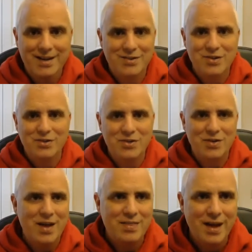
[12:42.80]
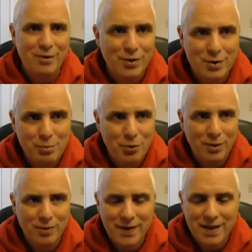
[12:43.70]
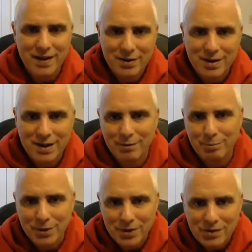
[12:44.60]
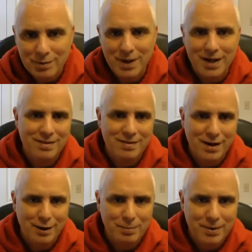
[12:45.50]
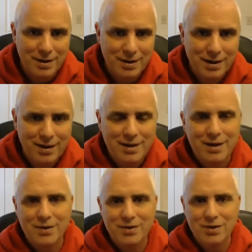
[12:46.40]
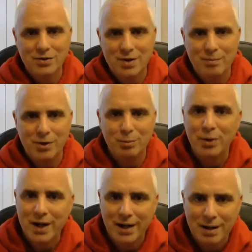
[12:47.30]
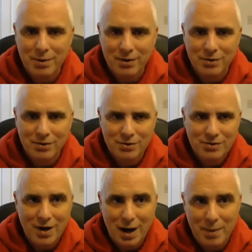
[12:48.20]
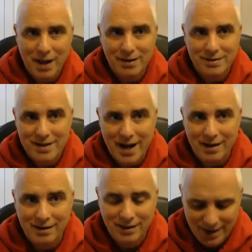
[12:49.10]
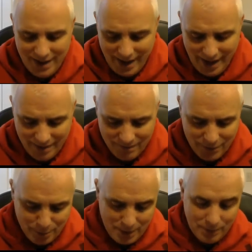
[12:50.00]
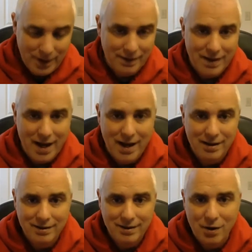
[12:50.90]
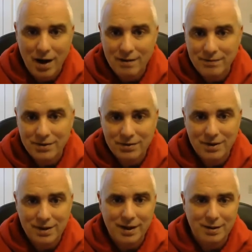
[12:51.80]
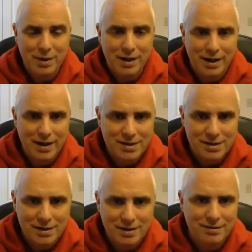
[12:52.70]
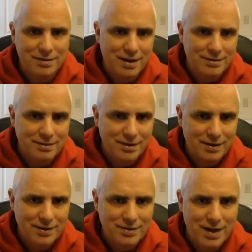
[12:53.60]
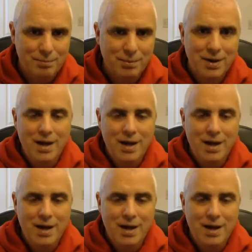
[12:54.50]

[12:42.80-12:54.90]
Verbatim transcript: you know, so so they, they were at the point where they, they couldn't even participate in therapy. You know, until some of their brain chemicals got balanced out. And for people like that, you know, obviously, like medication is a necessary step.